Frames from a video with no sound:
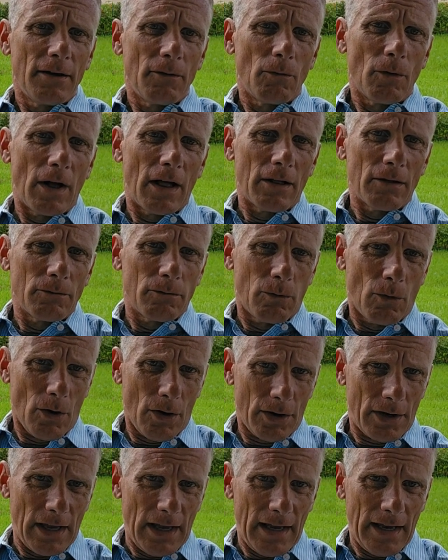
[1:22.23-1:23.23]
while
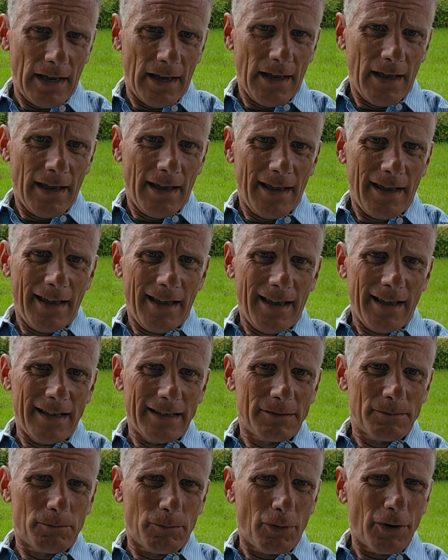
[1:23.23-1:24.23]
working
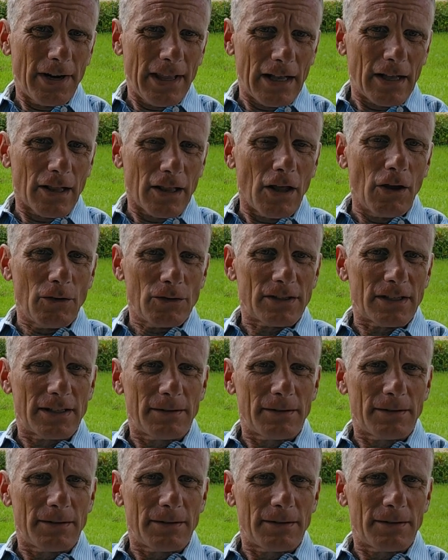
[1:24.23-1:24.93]
is pretty close.